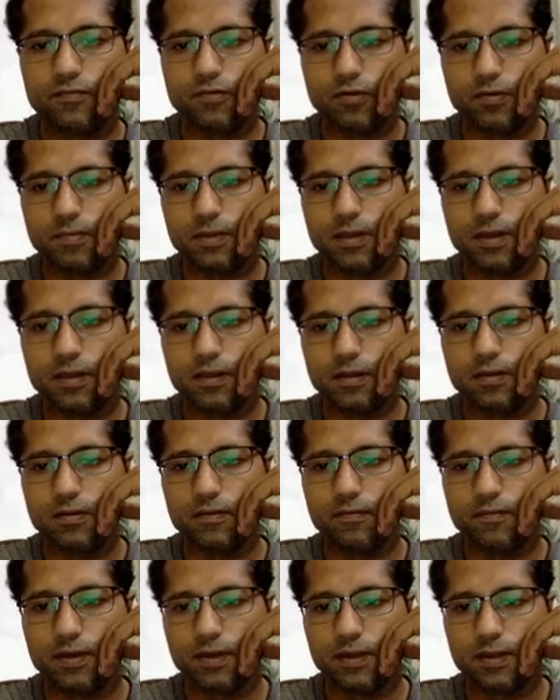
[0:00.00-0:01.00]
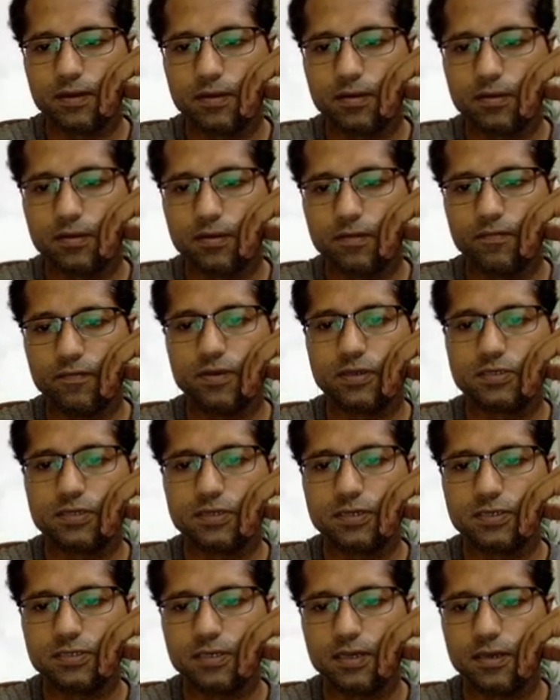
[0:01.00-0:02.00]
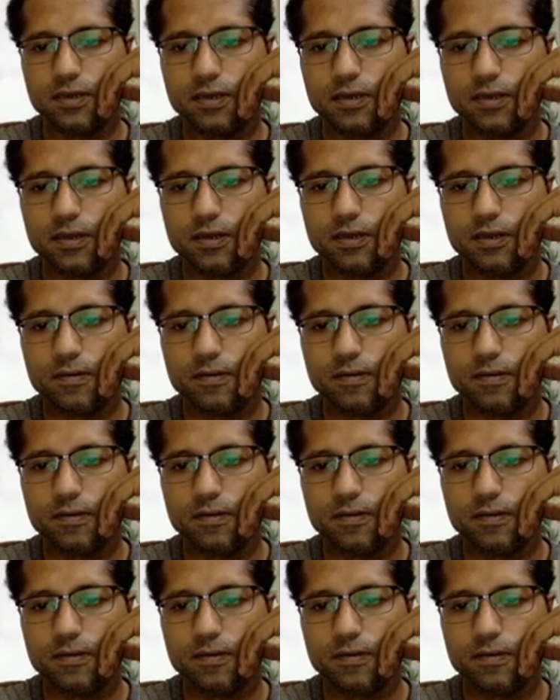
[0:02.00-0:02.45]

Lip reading: From here we can obviously say